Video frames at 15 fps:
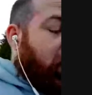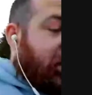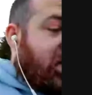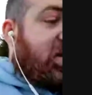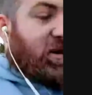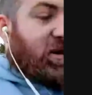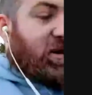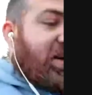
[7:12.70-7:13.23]

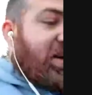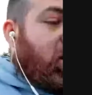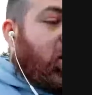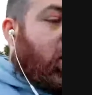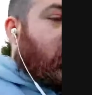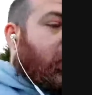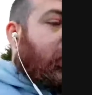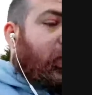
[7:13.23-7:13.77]
obviously got his
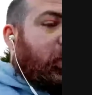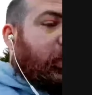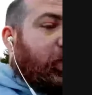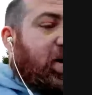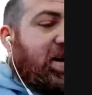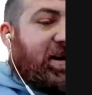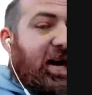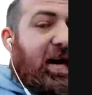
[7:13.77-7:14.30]
goal from the
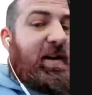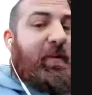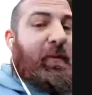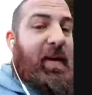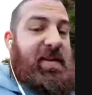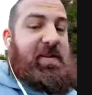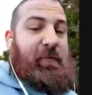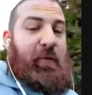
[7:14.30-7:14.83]
free kick,
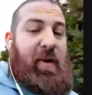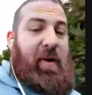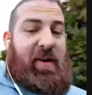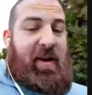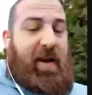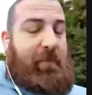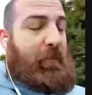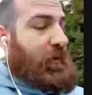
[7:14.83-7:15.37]
deflected free
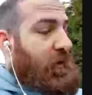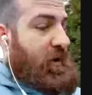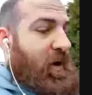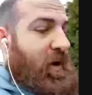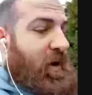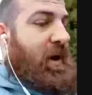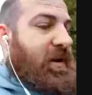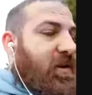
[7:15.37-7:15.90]
kick, but
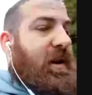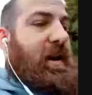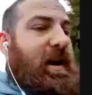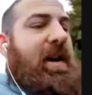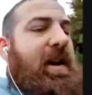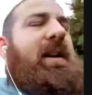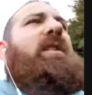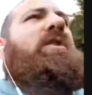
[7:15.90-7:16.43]

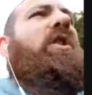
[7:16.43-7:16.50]
a